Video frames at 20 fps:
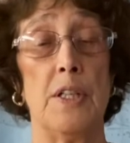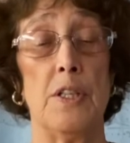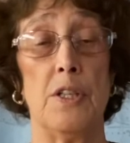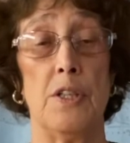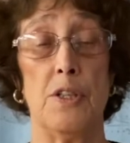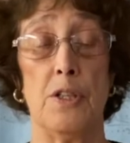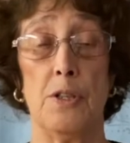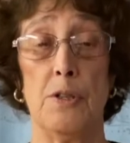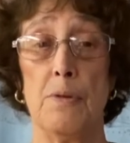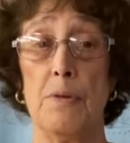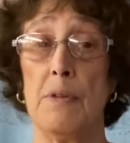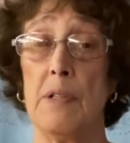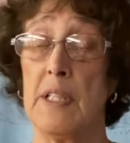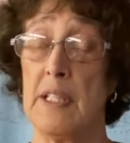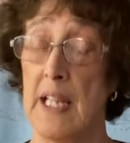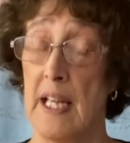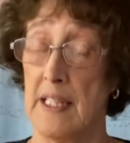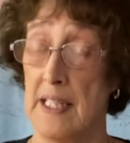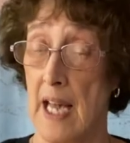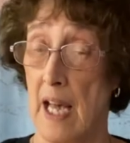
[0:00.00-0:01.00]
to do,
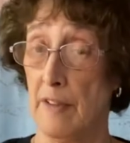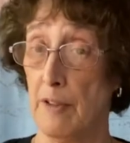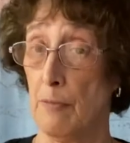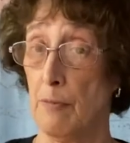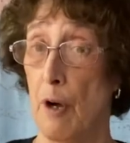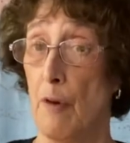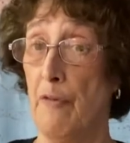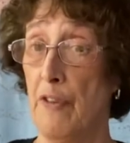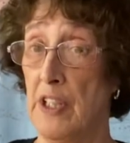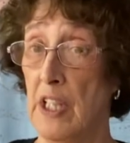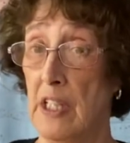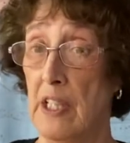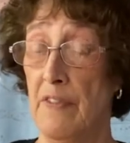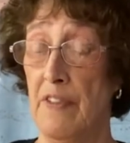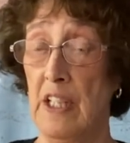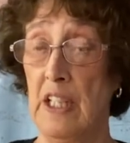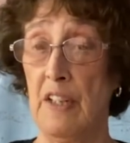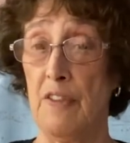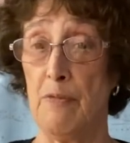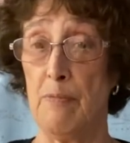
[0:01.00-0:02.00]
say down the road for the Living
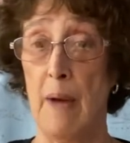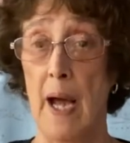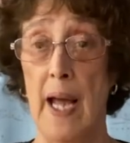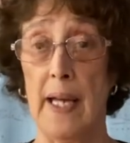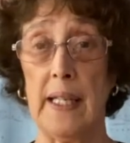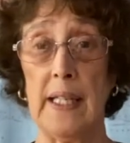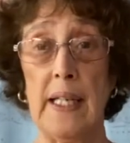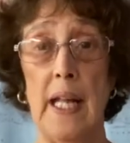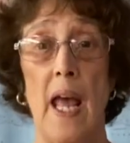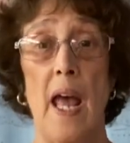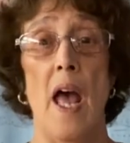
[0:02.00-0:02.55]
Gift Market.